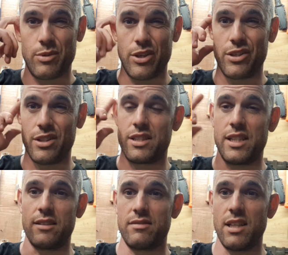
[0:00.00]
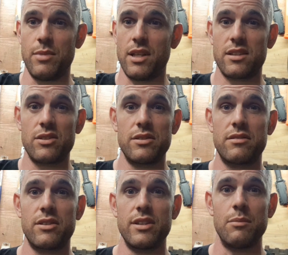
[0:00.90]
What do you guys think? $10,
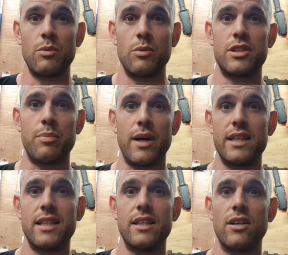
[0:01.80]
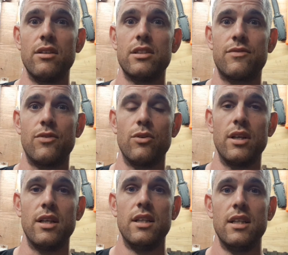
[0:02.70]
good number. Would you pay $10
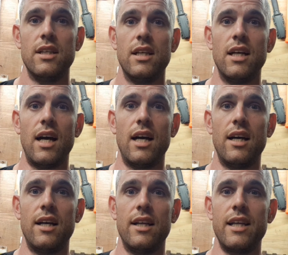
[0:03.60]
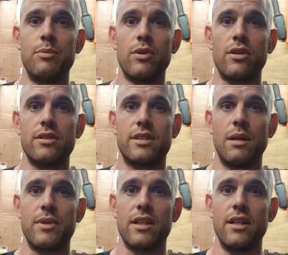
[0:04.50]
for an ebook on
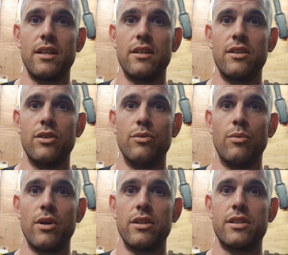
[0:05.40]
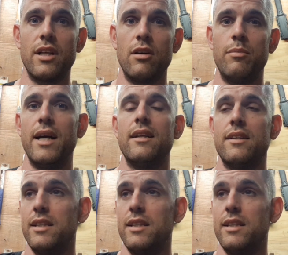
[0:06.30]
something that you wanted to know about?